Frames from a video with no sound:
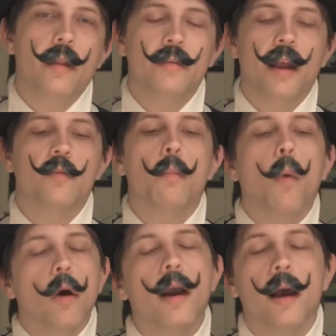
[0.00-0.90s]
It's
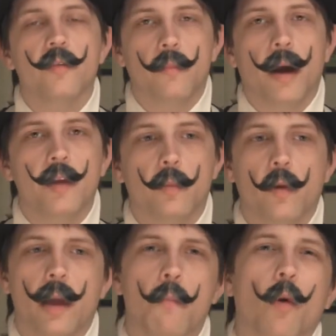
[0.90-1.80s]
more
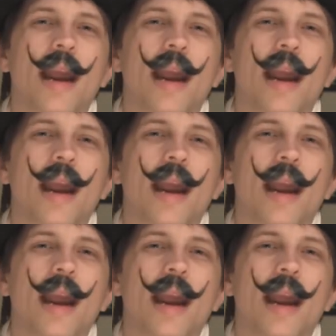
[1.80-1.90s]
customizable and